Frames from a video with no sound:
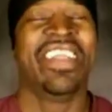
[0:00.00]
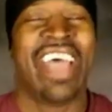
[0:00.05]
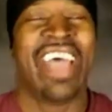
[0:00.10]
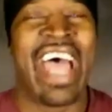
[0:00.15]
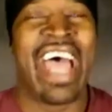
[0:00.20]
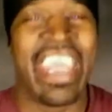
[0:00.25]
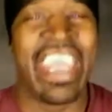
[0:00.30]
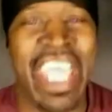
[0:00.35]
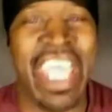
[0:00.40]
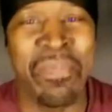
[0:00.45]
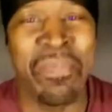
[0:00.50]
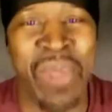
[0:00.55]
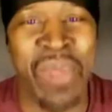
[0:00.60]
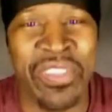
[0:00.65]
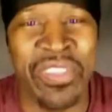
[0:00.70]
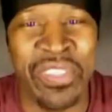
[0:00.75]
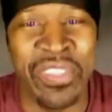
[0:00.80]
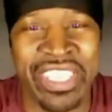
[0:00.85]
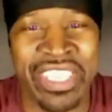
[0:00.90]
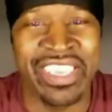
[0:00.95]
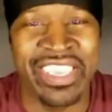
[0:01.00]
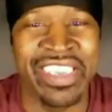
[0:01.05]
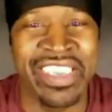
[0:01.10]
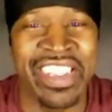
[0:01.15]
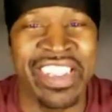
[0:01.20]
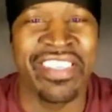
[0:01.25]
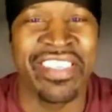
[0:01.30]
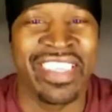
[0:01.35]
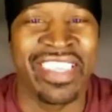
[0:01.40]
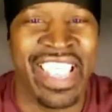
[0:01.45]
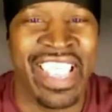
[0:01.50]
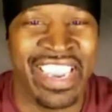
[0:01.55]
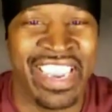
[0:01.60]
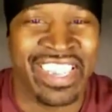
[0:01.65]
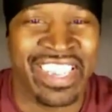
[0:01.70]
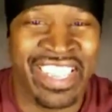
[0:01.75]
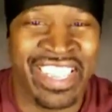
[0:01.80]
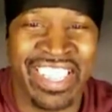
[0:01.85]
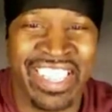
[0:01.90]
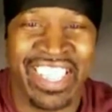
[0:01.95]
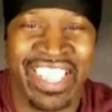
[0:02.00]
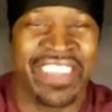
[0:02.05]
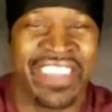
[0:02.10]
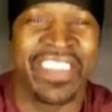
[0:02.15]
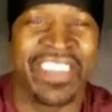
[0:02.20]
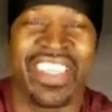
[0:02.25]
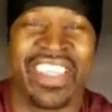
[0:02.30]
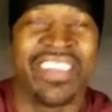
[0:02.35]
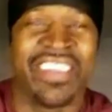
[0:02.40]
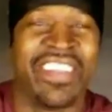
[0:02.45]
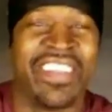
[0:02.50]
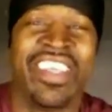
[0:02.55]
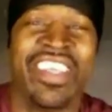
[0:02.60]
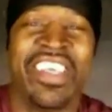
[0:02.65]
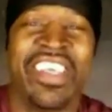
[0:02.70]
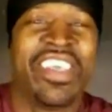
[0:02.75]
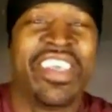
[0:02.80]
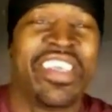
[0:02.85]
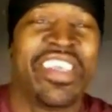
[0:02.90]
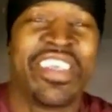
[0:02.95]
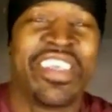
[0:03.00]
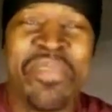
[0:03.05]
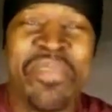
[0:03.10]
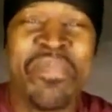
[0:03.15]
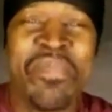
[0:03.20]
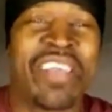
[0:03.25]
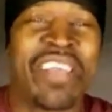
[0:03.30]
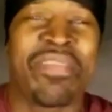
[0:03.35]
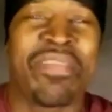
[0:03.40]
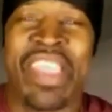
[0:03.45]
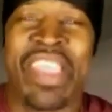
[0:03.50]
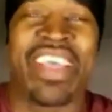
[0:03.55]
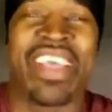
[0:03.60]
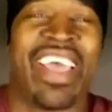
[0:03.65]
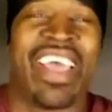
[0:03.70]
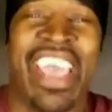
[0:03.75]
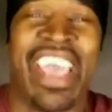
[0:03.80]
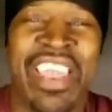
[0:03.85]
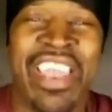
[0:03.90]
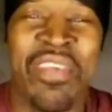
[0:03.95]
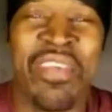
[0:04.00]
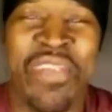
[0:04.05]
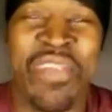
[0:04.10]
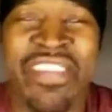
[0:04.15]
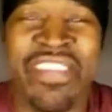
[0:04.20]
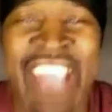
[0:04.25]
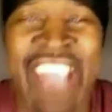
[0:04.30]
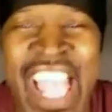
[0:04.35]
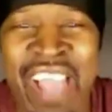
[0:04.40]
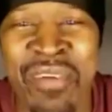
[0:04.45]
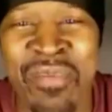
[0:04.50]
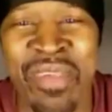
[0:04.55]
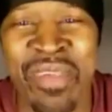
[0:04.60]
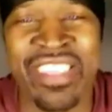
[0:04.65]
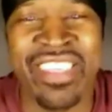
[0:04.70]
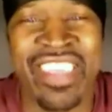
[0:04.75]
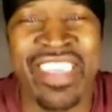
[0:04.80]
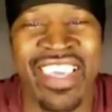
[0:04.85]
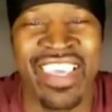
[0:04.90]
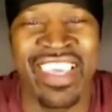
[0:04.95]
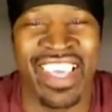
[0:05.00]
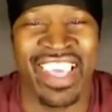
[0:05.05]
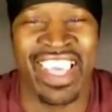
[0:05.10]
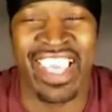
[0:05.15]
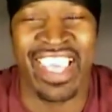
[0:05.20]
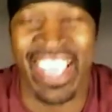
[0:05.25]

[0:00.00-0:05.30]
How that brother get initiated? You must make a hell of a sandwich.